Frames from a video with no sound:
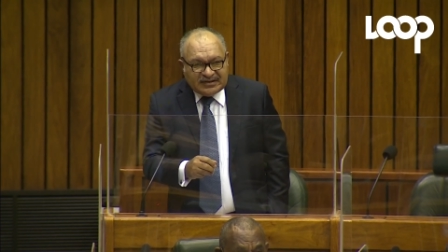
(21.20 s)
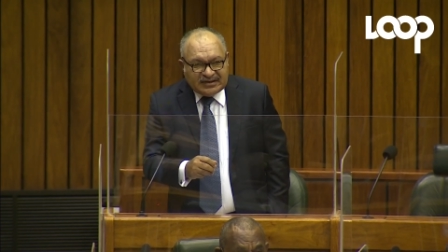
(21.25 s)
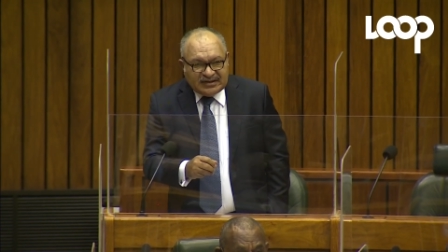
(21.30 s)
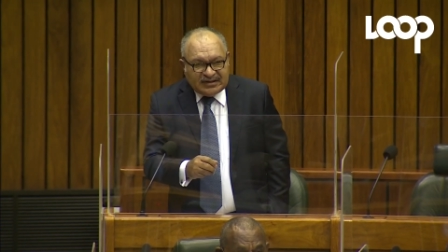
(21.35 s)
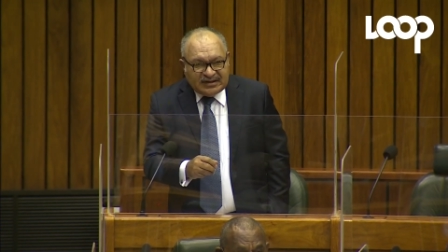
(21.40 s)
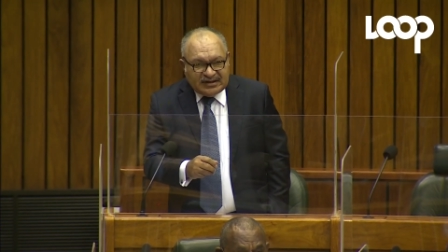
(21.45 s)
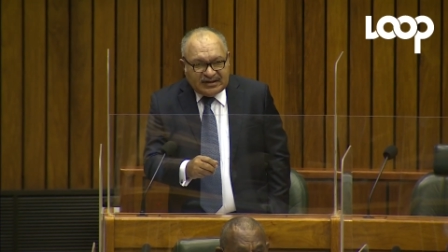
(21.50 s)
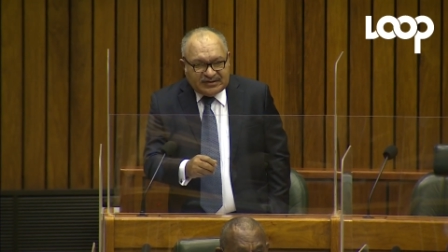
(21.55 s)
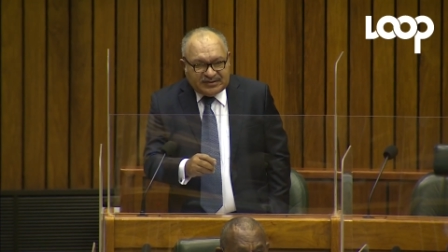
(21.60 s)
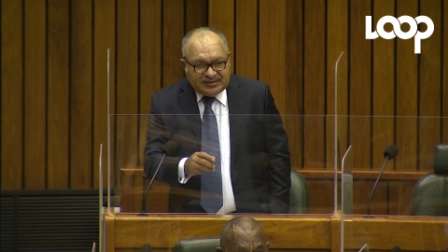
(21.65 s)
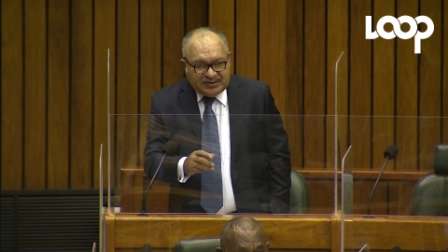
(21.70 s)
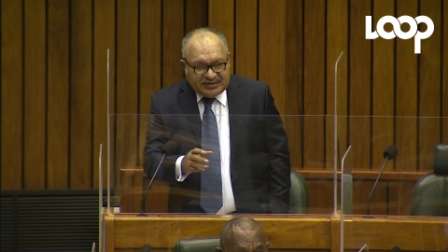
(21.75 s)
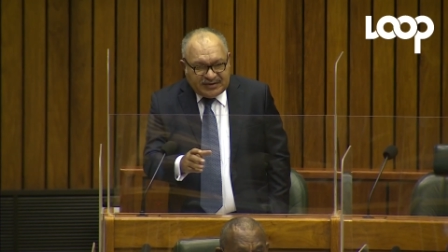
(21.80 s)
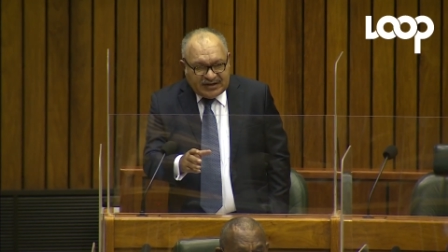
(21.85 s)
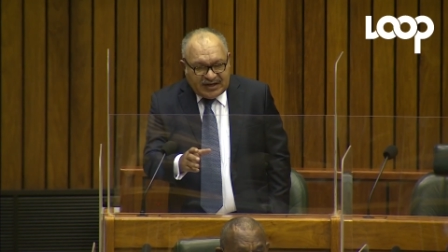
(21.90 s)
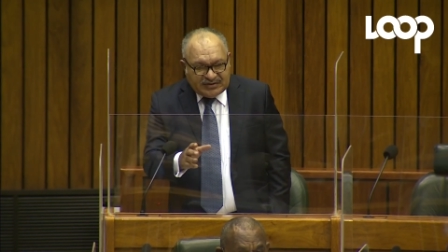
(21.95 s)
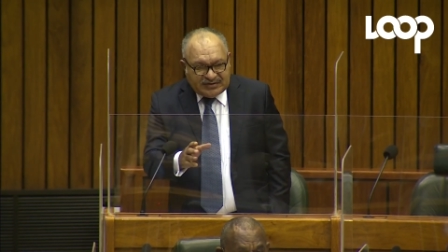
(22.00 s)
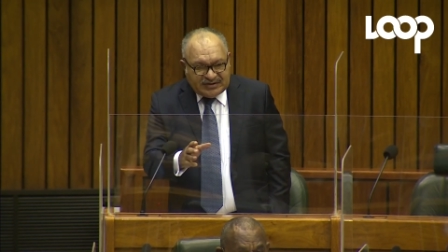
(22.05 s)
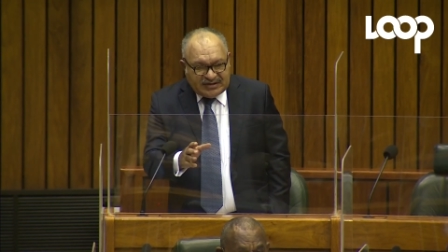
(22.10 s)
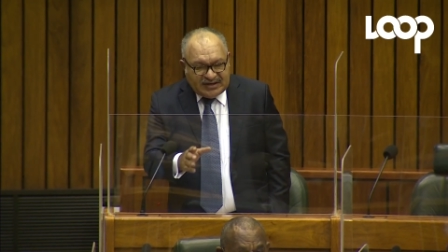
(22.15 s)
In
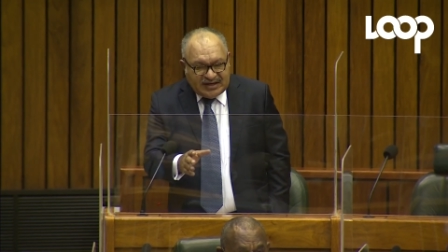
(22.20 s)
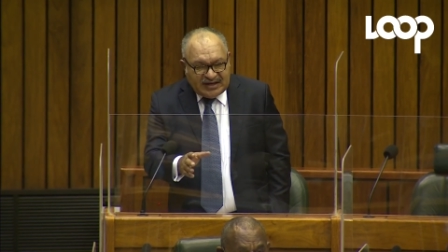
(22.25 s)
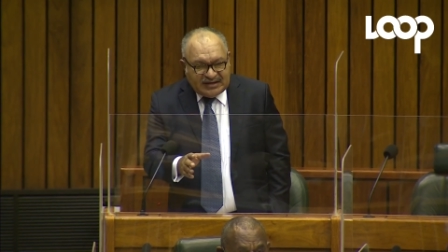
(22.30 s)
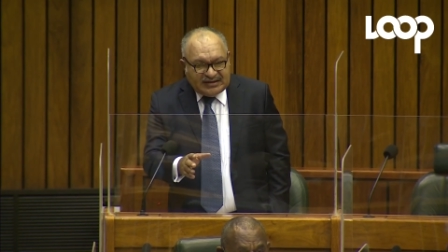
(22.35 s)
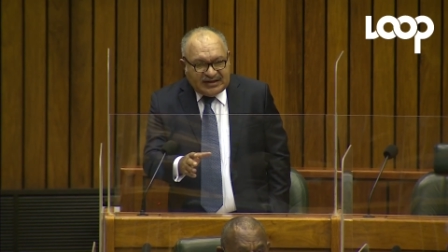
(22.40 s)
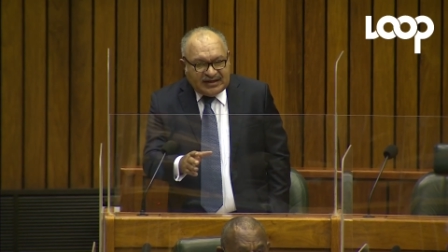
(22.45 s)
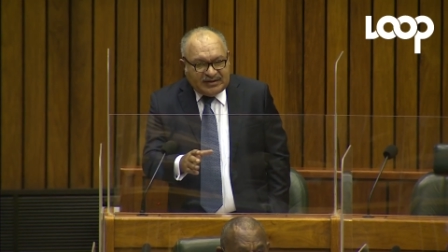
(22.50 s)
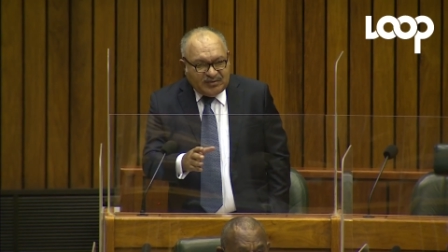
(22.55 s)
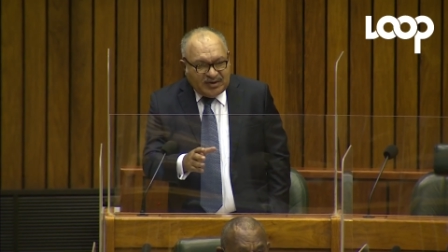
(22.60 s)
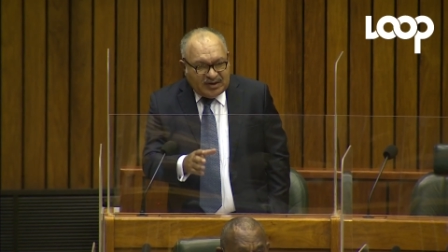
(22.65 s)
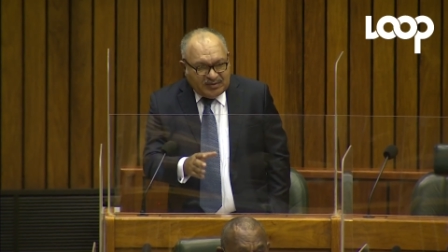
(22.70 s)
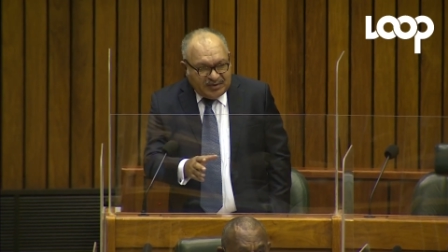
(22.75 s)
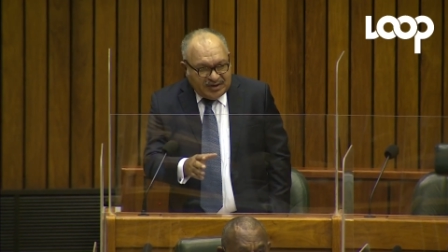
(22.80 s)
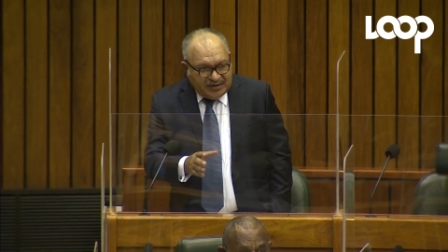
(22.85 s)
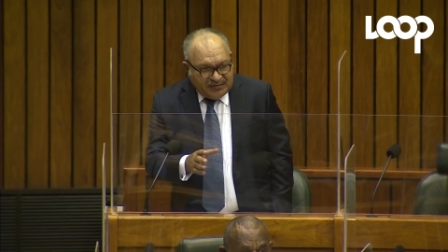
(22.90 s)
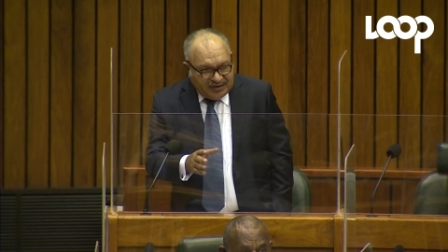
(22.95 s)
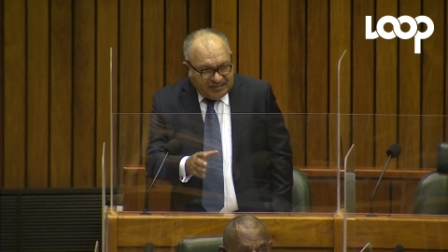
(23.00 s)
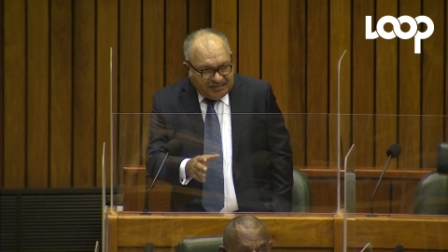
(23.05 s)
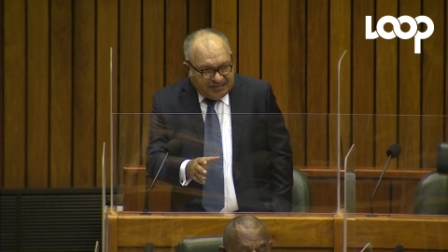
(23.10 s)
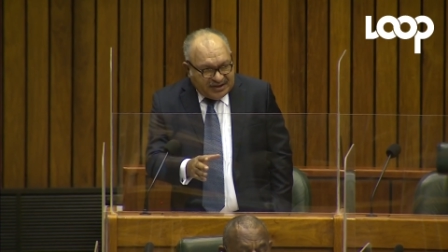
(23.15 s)
2019, when we
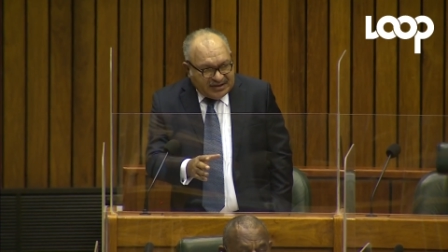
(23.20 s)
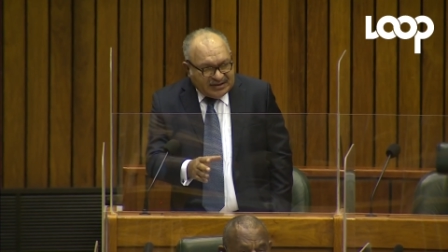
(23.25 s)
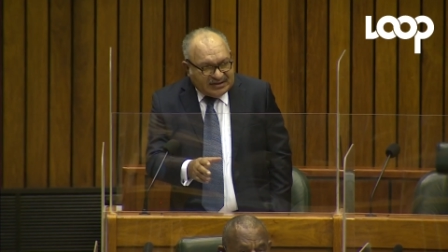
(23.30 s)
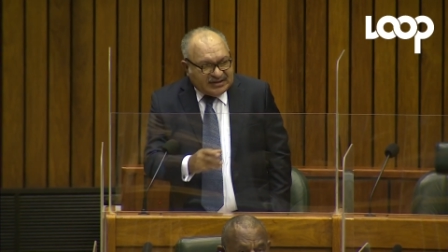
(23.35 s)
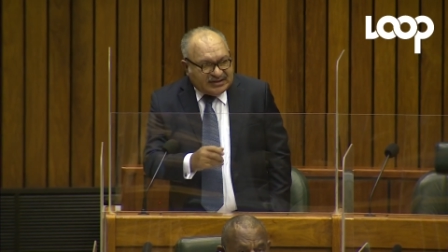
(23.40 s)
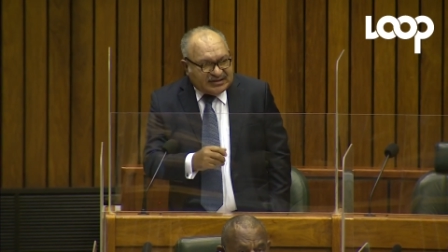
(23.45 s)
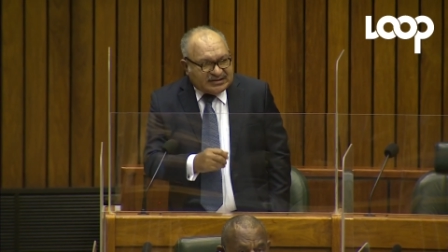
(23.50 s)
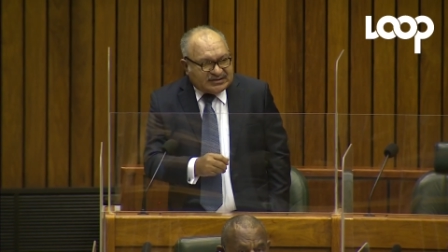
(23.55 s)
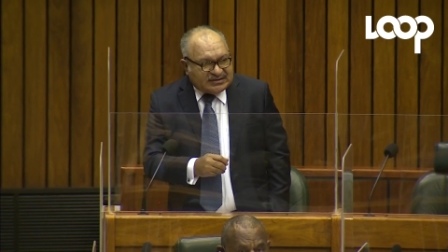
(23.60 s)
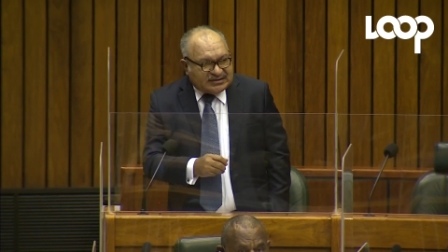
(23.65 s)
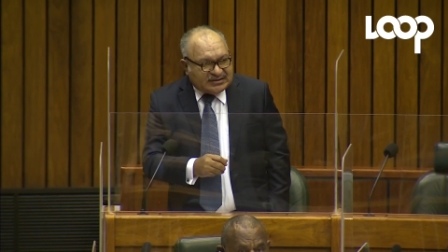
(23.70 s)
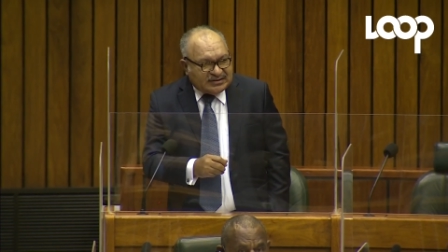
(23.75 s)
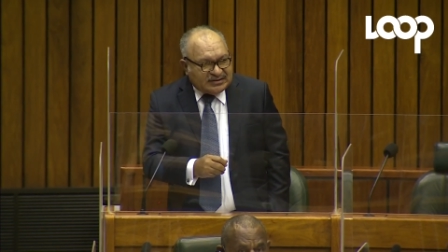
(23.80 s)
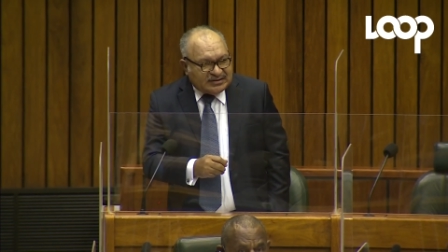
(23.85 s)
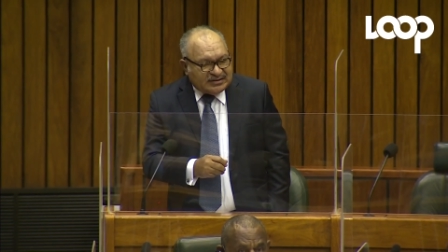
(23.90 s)
repealed this